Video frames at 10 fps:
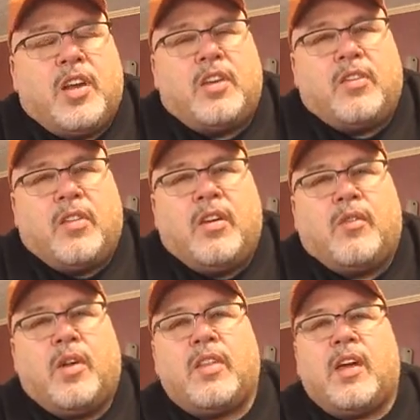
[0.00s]
at
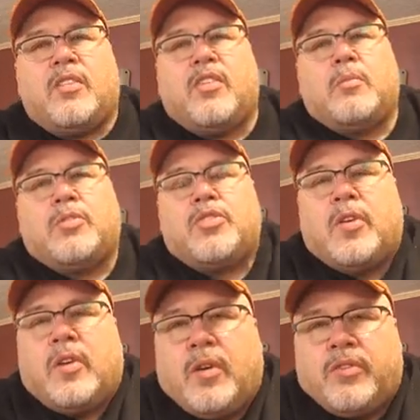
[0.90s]
delivering that
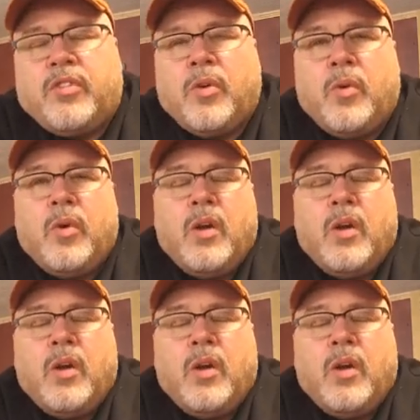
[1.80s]
temperature also.